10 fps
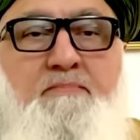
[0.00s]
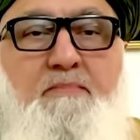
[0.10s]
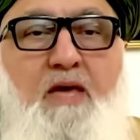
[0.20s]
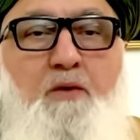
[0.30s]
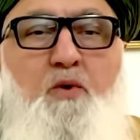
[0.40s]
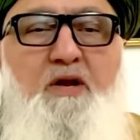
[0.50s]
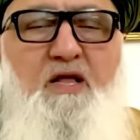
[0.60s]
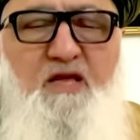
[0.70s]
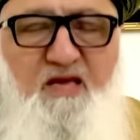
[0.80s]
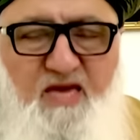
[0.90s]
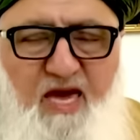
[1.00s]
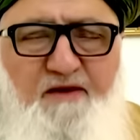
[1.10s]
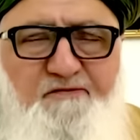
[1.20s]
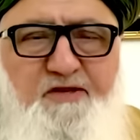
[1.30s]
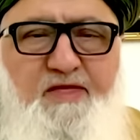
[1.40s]
and what Allah
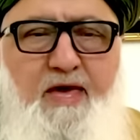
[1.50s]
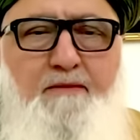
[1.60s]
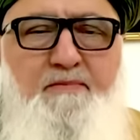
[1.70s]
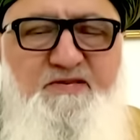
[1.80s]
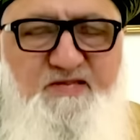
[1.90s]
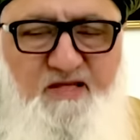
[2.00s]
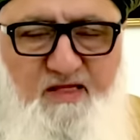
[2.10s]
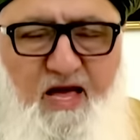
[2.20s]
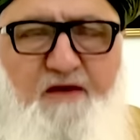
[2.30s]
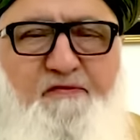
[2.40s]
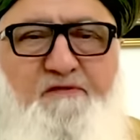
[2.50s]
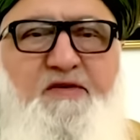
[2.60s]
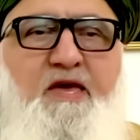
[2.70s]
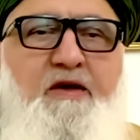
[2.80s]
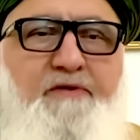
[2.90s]
gave to them is the life of
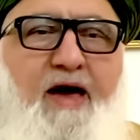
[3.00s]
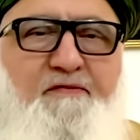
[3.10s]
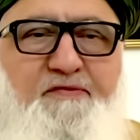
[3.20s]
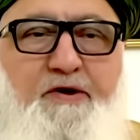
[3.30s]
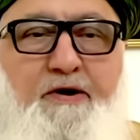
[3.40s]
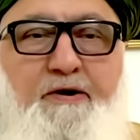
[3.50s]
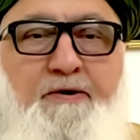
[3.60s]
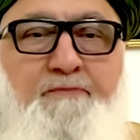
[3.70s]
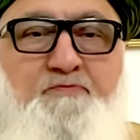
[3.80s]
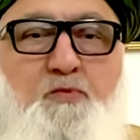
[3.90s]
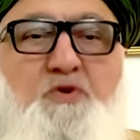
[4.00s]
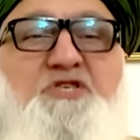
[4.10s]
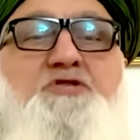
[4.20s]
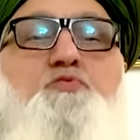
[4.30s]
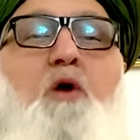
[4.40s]
the hereafter which
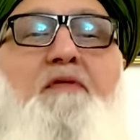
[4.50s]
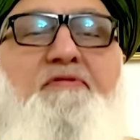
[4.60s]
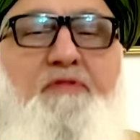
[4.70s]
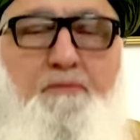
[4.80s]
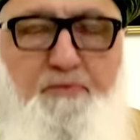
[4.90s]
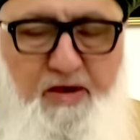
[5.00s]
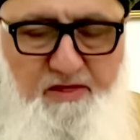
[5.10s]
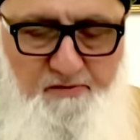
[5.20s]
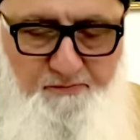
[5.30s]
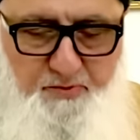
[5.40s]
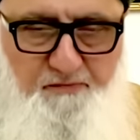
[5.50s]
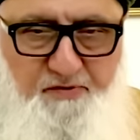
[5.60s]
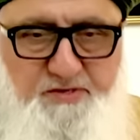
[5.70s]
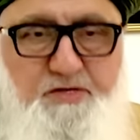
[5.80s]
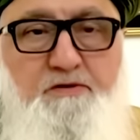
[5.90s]
is what? The breath of
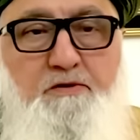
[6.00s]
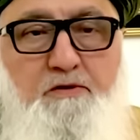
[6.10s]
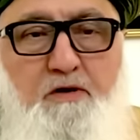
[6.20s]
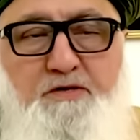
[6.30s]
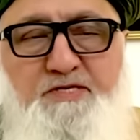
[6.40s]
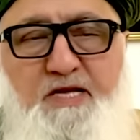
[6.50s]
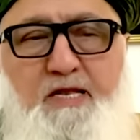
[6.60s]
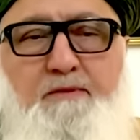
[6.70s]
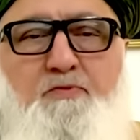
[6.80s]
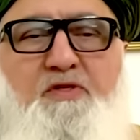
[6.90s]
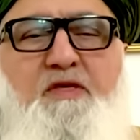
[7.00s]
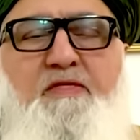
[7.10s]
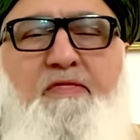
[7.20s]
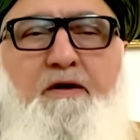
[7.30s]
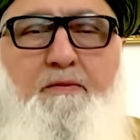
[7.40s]
Prophet
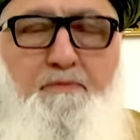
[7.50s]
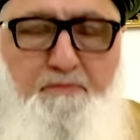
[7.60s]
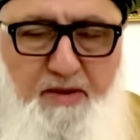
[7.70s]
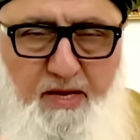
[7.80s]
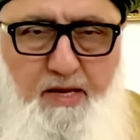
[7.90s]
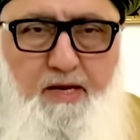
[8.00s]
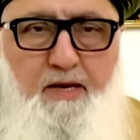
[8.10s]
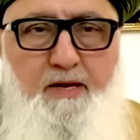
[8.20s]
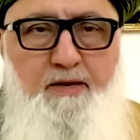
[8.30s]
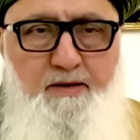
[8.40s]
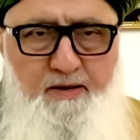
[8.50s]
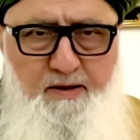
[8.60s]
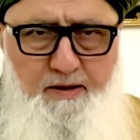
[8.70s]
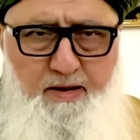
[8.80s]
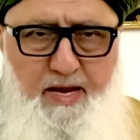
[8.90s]
within their being
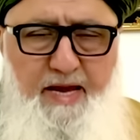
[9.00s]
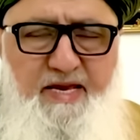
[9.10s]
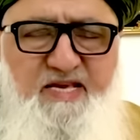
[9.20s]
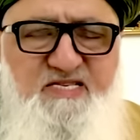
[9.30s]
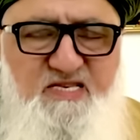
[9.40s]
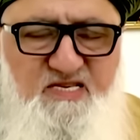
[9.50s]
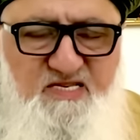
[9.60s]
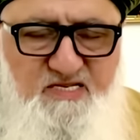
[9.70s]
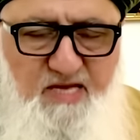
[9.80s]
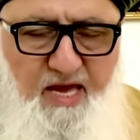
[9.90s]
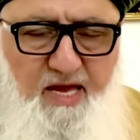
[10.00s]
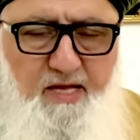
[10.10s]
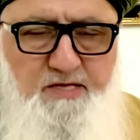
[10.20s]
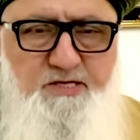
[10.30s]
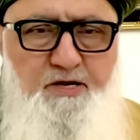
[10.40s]
and he
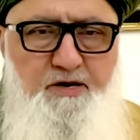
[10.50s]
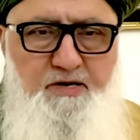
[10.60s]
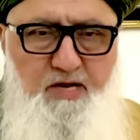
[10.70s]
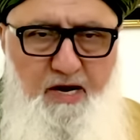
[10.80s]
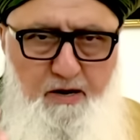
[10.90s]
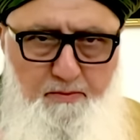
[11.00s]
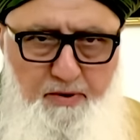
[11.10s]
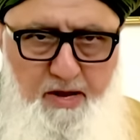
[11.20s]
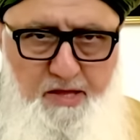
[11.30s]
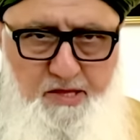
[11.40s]
sustains their entire breath